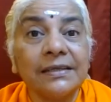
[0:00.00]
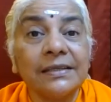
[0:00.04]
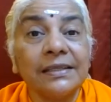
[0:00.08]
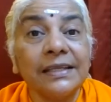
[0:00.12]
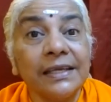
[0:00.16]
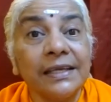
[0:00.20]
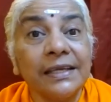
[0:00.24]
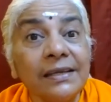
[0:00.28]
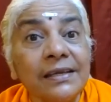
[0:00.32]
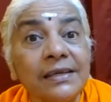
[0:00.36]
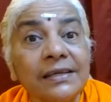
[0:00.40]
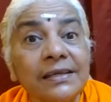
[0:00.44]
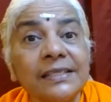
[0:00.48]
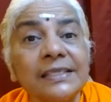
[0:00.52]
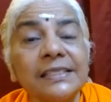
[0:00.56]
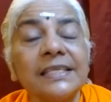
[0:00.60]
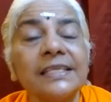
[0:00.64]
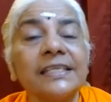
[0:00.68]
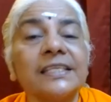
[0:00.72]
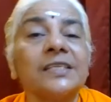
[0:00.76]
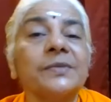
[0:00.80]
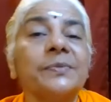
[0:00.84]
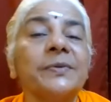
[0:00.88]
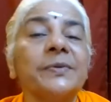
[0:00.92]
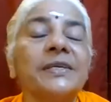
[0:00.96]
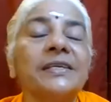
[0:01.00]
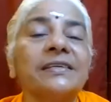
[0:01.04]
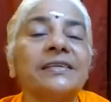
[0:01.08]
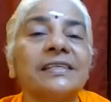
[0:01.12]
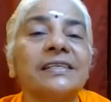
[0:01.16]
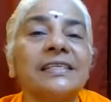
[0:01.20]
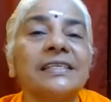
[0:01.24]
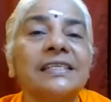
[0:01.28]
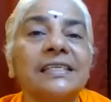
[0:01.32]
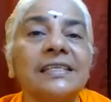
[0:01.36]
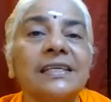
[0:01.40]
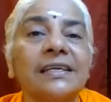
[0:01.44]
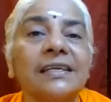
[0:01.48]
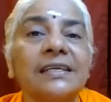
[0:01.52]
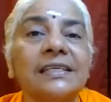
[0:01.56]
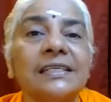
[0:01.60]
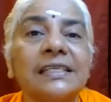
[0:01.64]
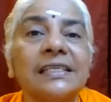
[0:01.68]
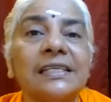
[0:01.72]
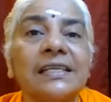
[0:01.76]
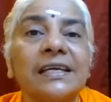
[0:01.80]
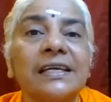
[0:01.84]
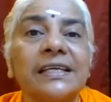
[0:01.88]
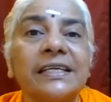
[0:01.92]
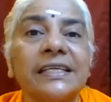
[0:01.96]
then it is experienced
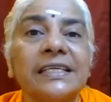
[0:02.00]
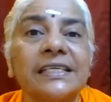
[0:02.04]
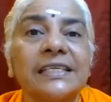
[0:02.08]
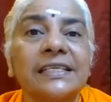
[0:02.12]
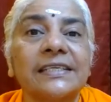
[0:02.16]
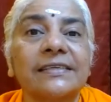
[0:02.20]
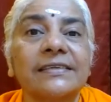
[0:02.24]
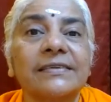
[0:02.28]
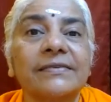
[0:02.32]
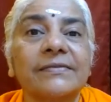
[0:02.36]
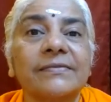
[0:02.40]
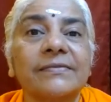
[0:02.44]
as light.